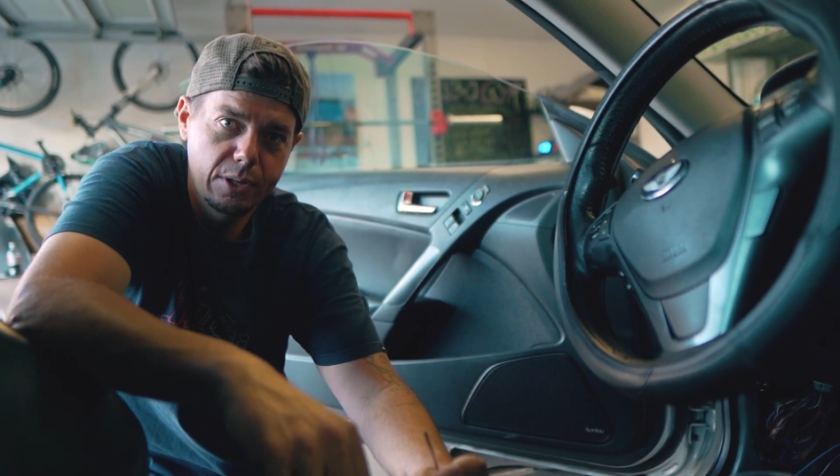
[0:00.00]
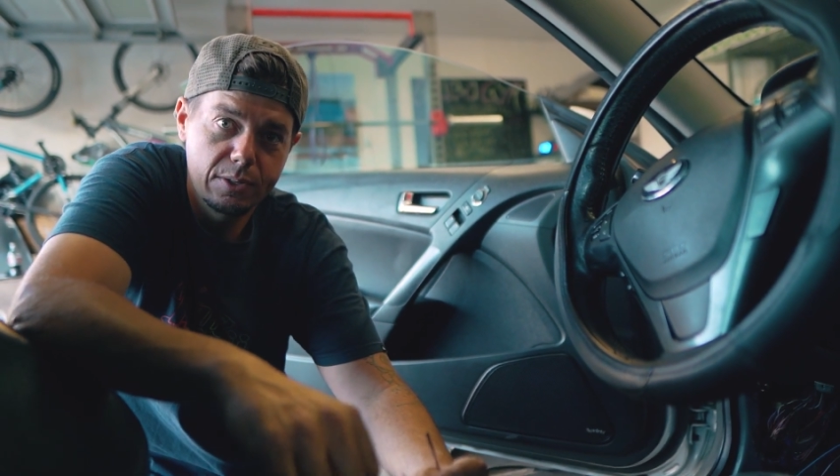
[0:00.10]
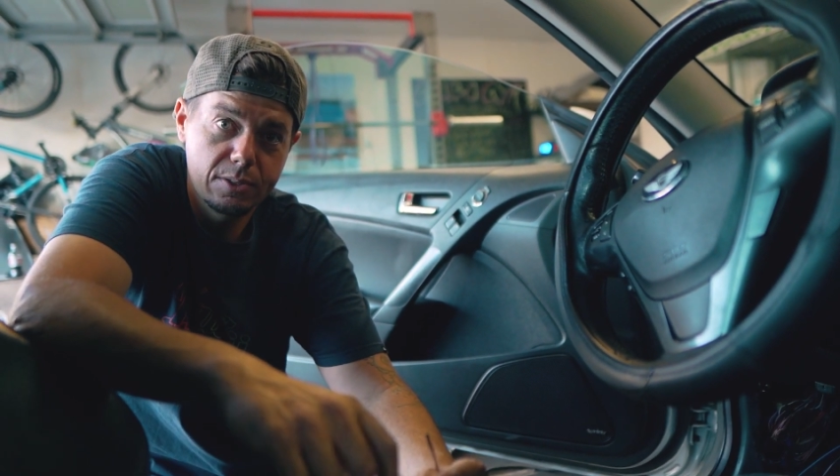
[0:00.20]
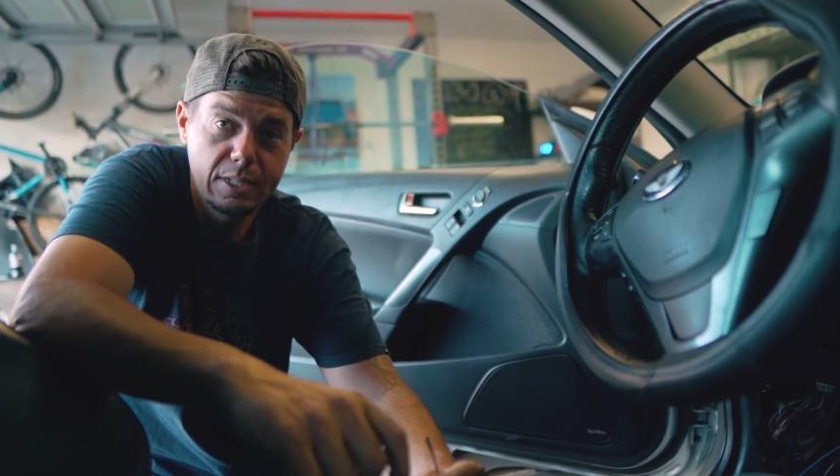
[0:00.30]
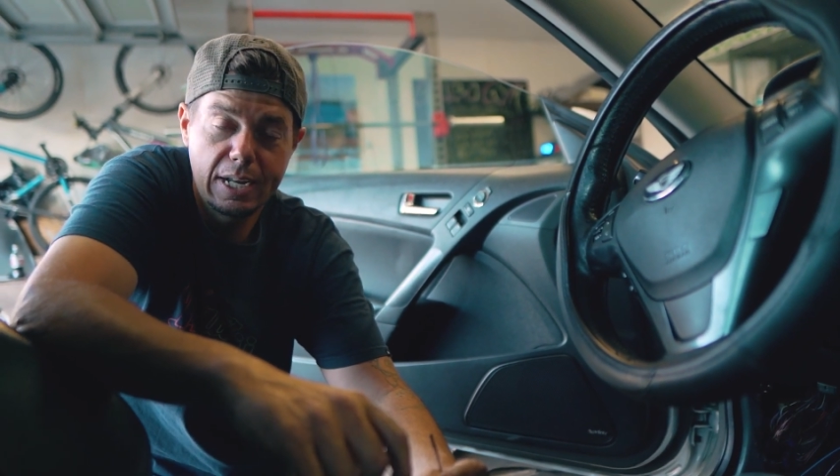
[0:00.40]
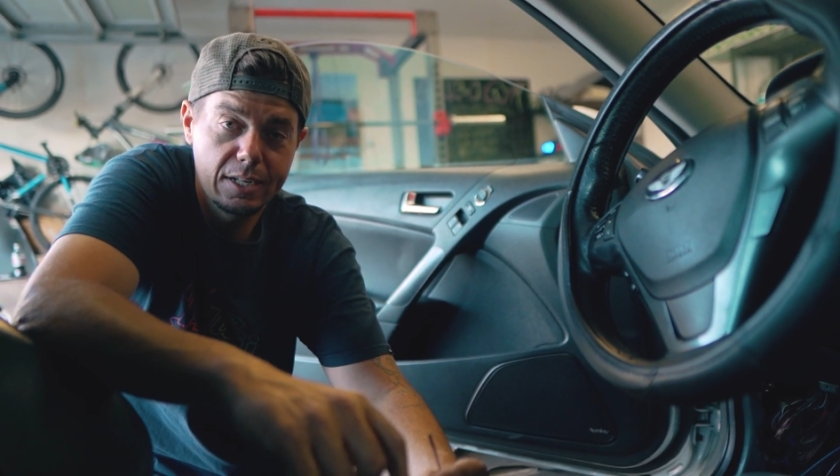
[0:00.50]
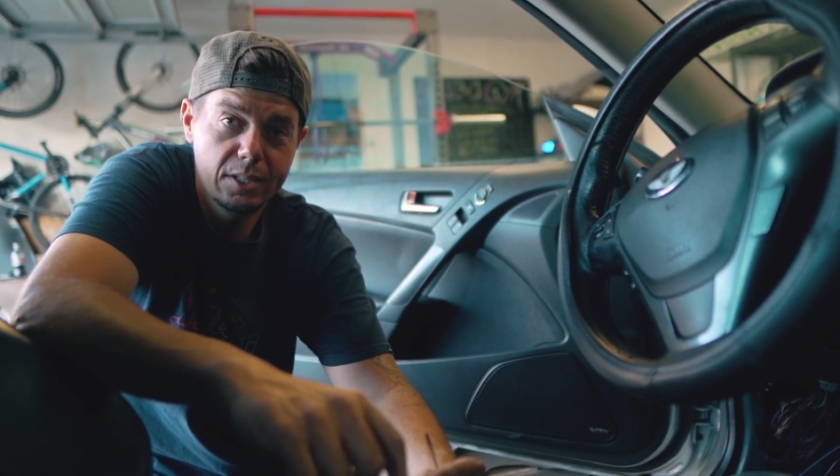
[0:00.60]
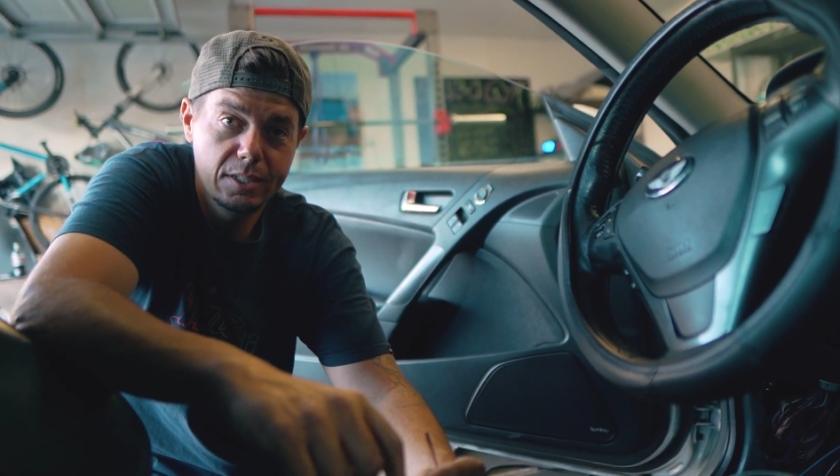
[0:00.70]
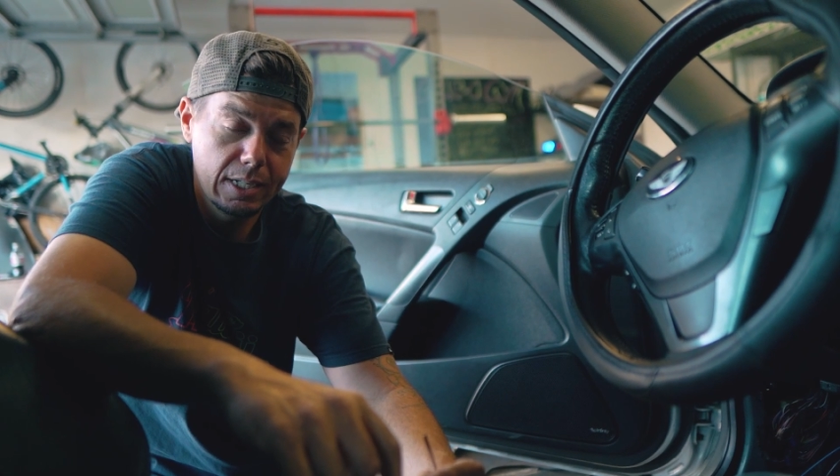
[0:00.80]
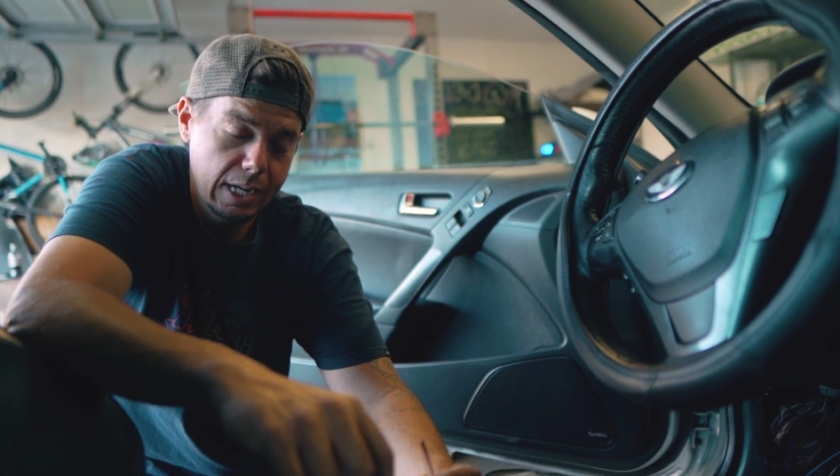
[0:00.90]
Those are not a
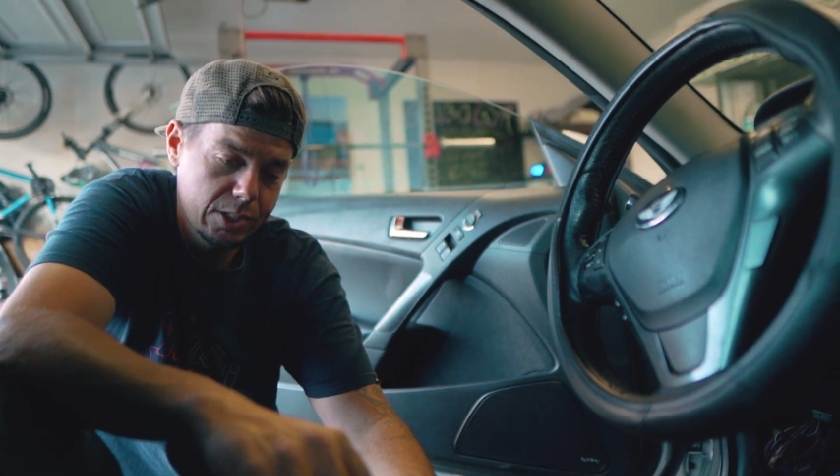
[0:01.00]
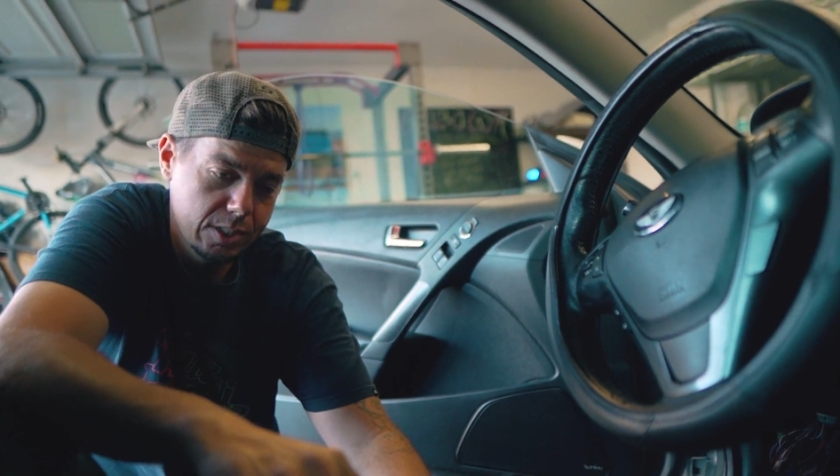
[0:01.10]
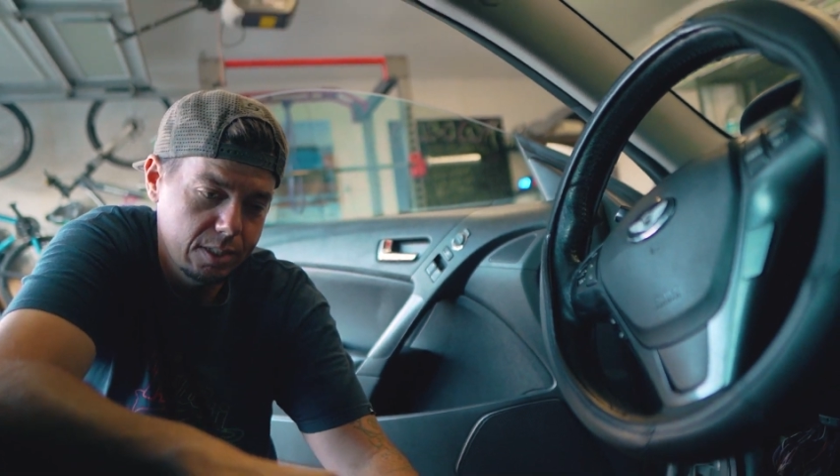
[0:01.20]
good connection.